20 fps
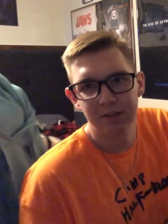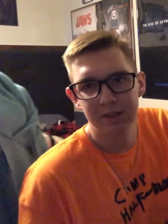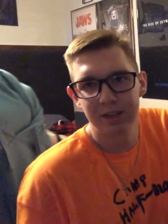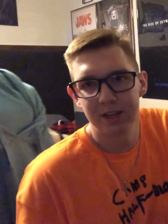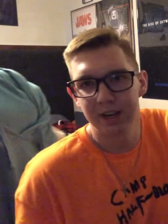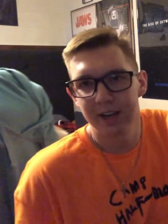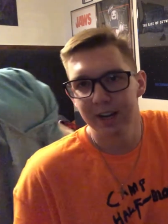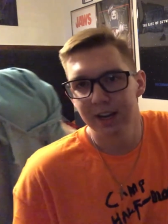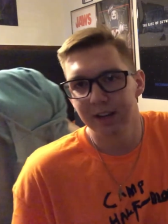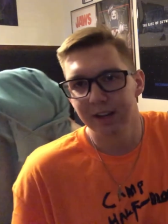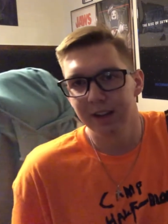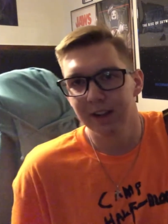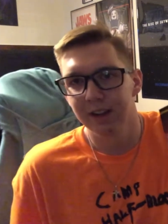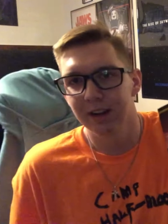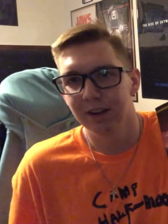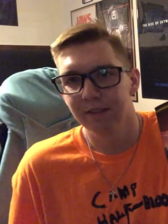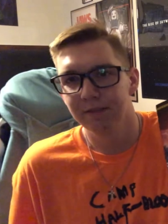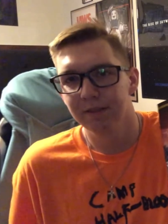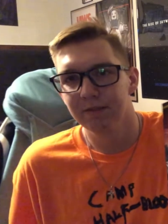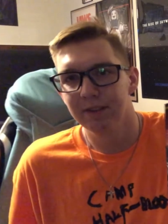I had to get
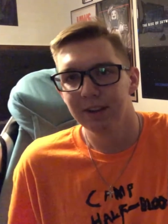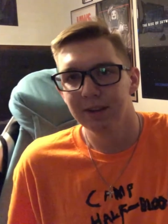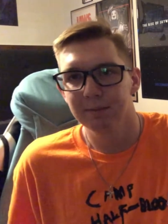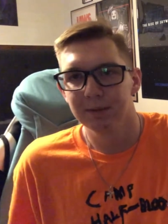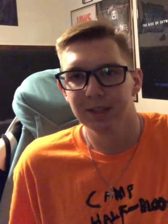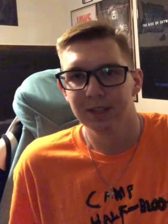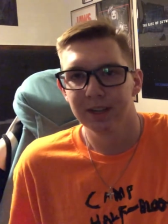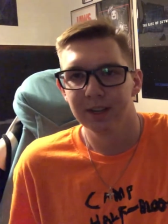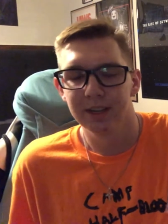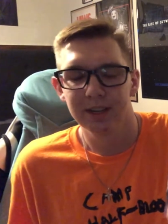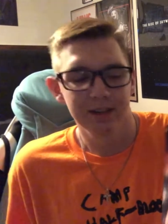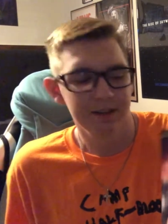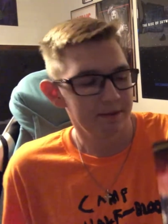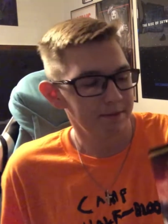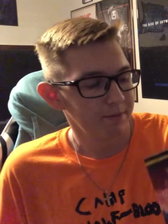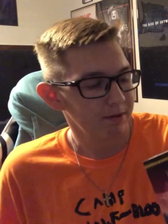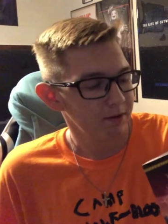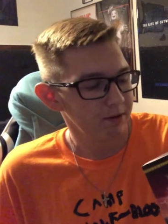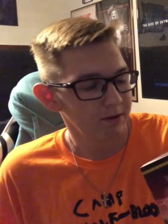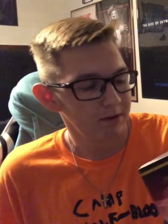off of Amazon
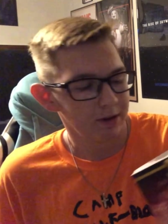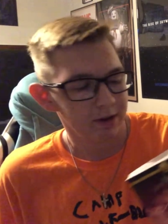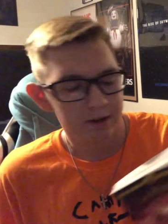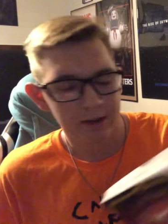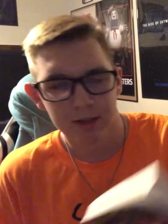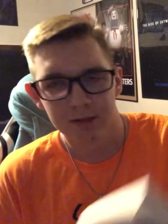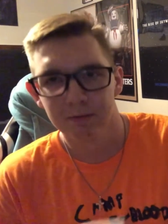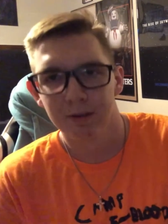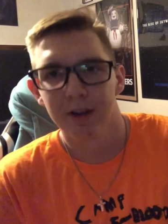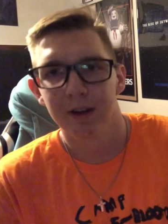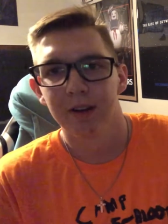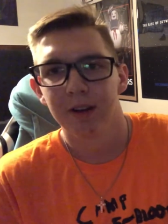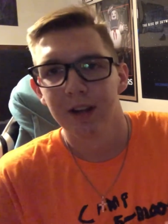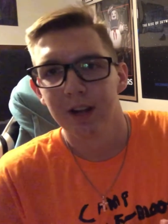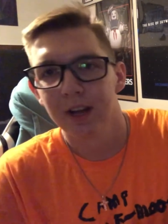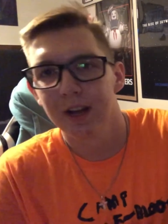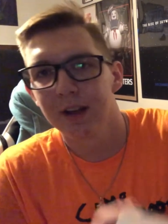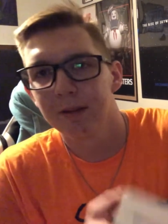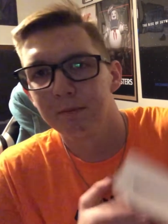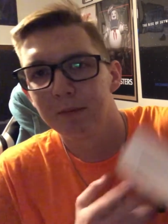as well.
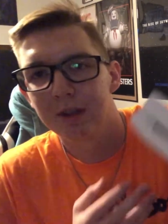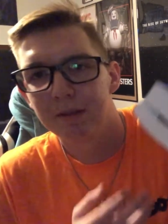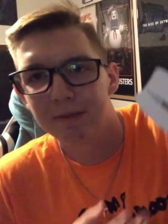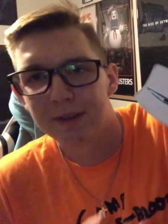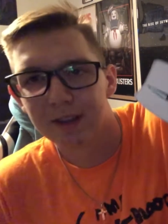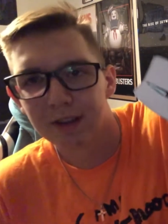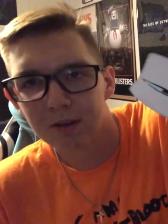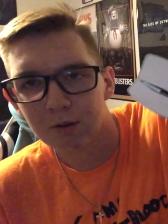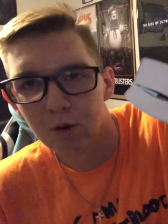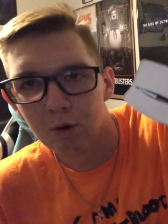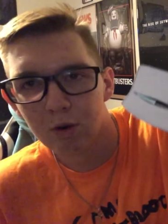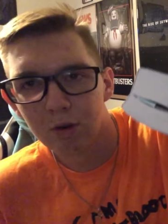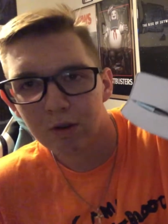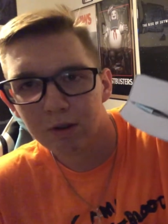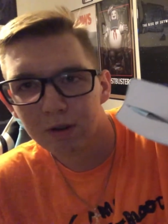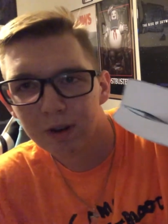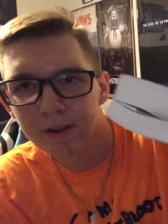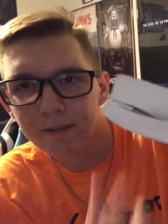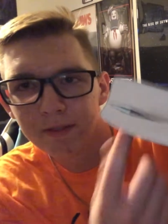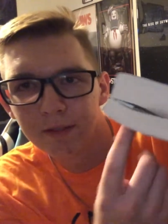I'm maybe a
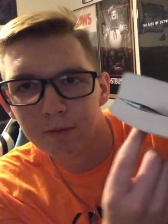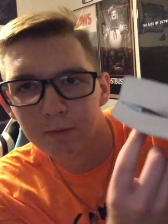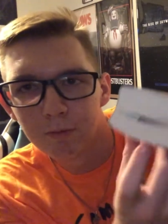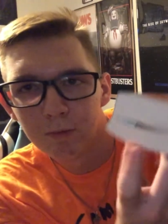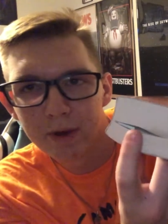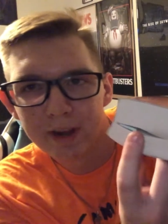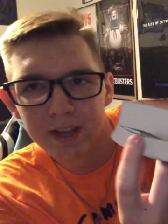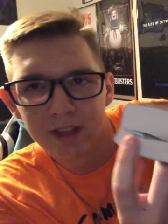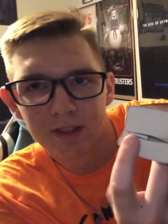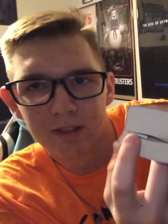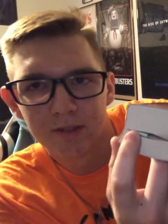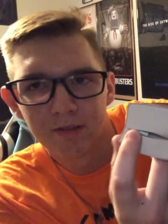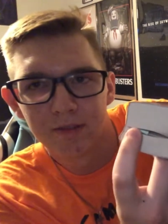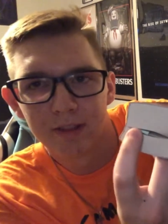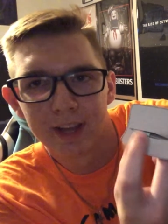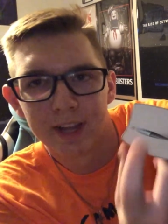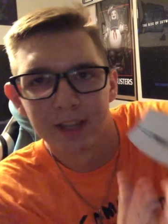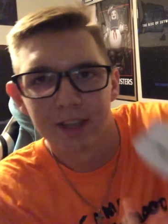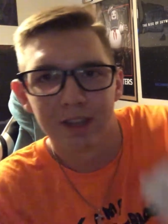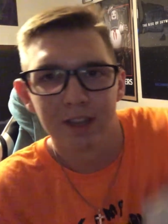quarter of the way through
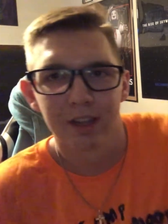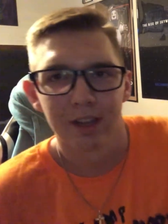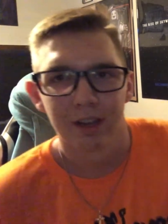that thing.